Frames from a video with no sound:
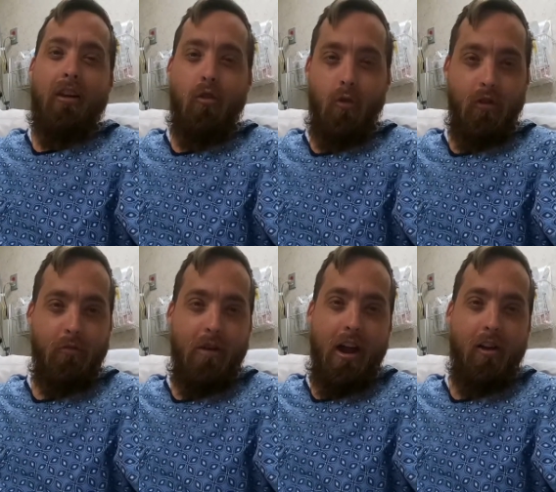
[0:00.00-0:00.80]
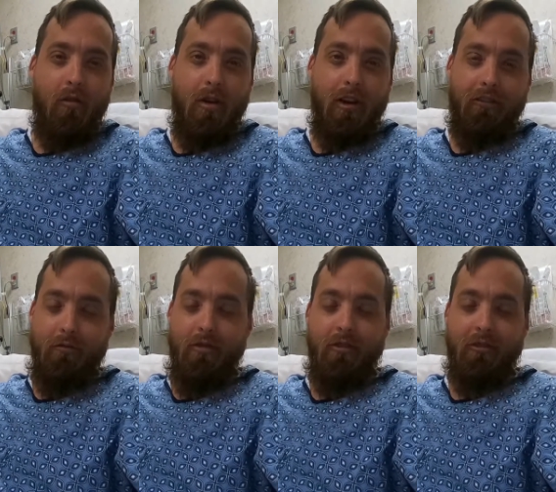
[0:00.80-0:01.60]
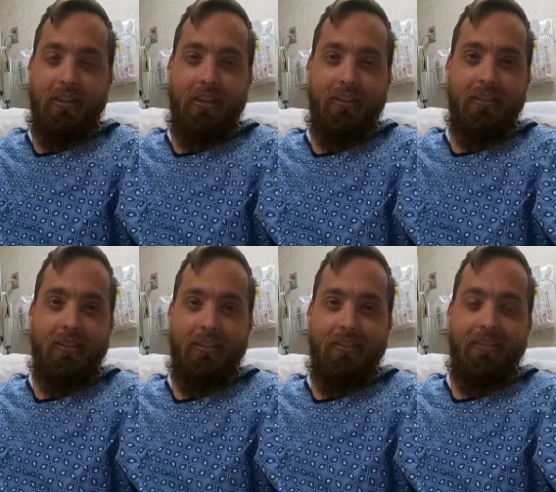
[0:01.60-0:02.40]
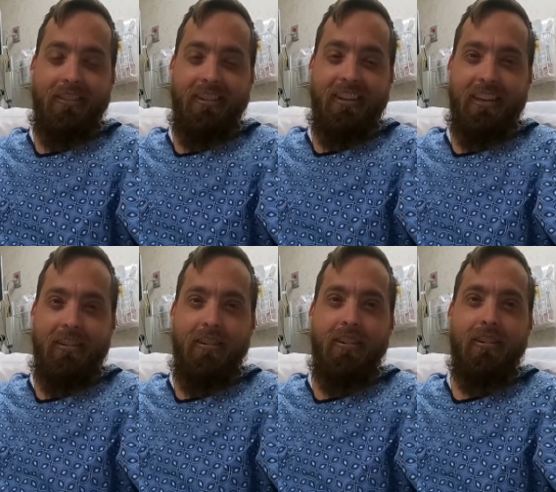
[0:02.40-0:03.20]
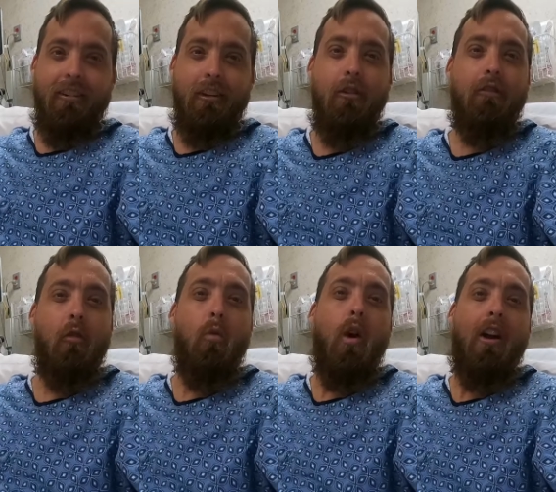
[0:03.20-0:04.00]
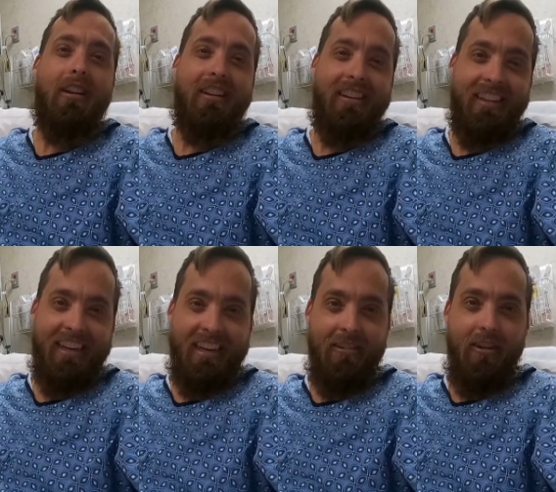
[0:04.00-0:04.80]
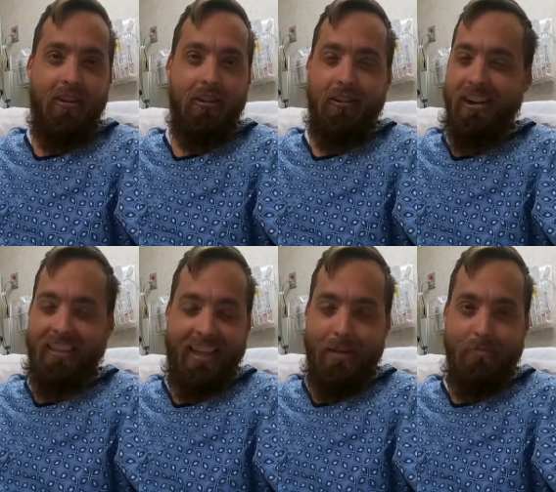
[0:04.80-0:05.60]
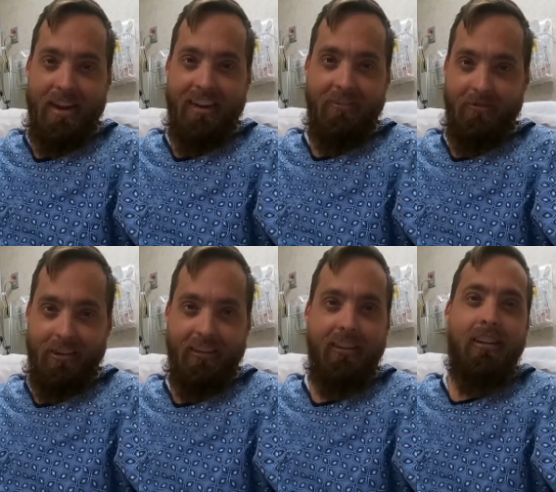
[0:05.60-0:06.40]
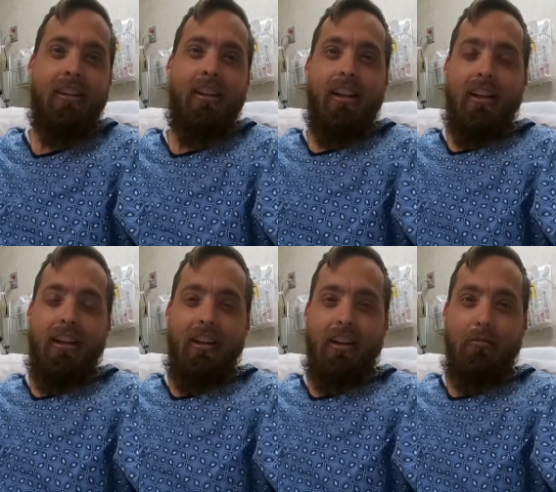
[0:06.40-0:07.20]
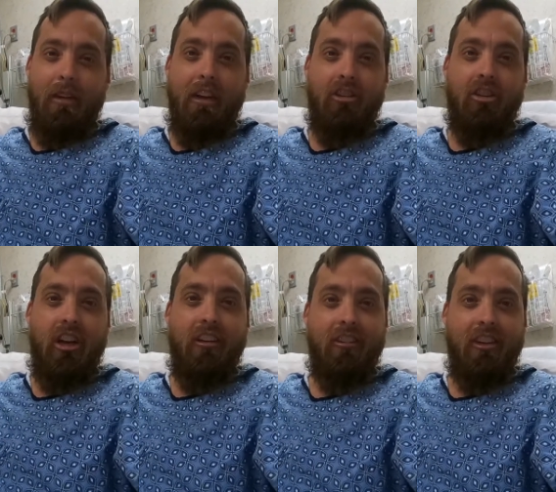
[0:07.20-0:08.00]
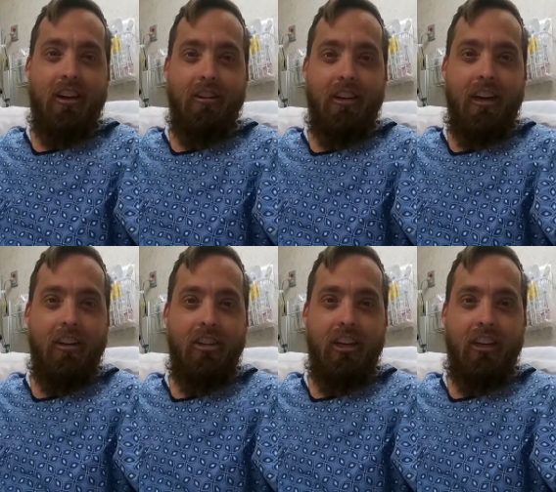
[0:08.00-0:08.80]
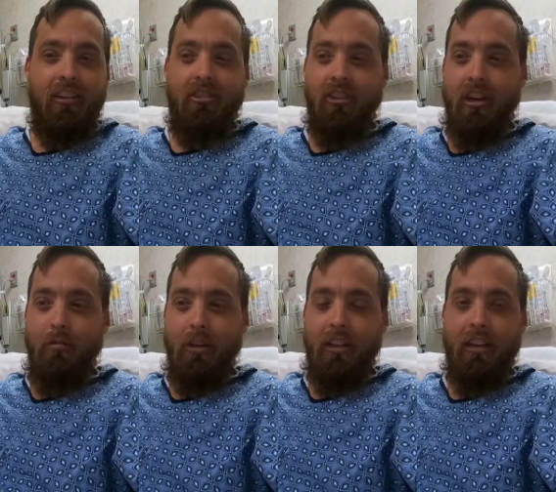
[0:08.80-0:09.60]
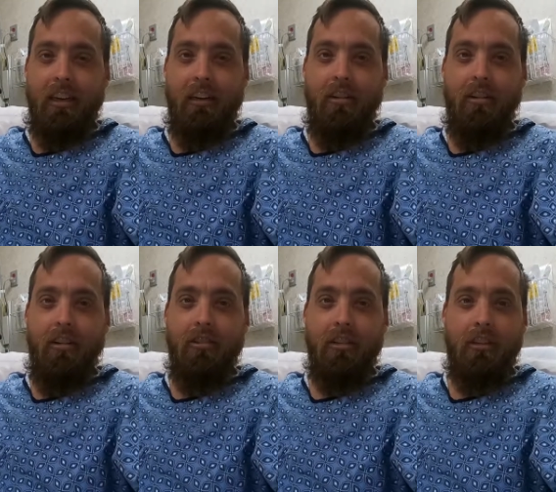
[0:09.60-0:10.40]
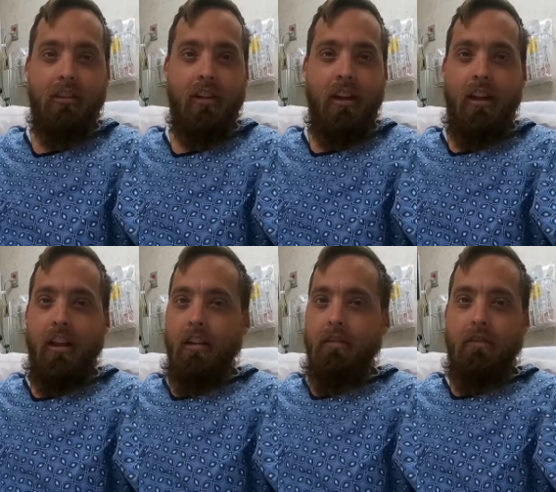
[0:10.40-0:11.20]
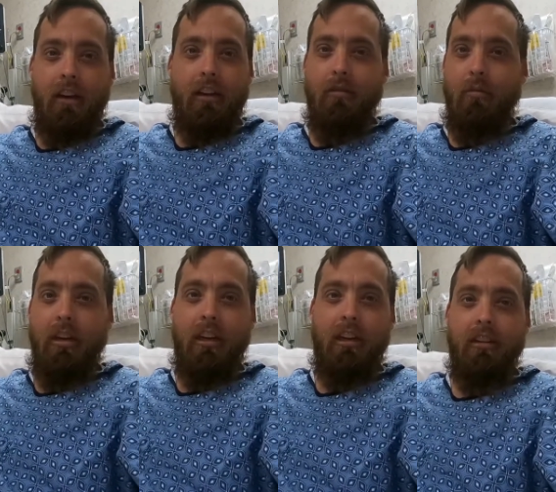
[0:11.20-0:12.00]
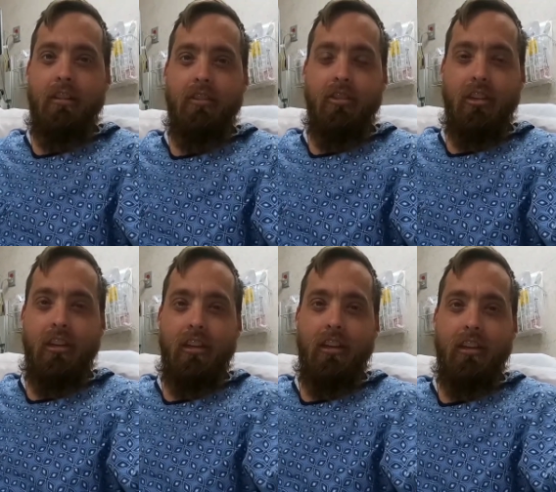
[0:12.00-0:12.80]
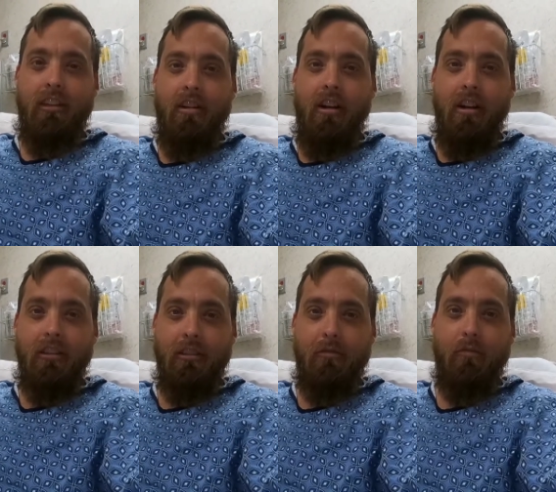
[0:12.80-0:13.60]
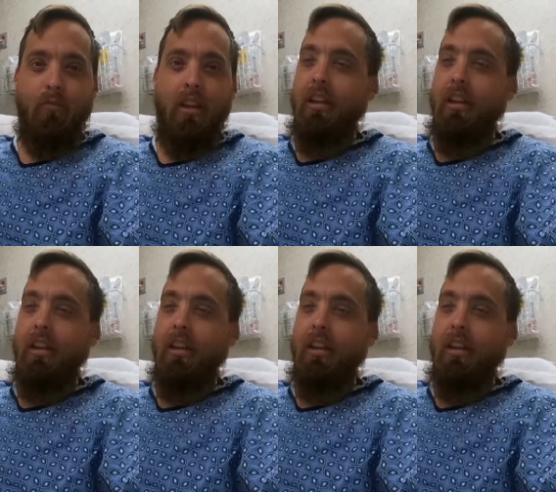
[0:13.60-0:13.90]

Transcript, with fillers: quarter mile walk from our hotel to the ER. You know, if you're walking to the ER, you're not that bad, right? Um, but yeah, she changed. She got our tire changed. She got me to the ER. She's feeding me. She is awesome.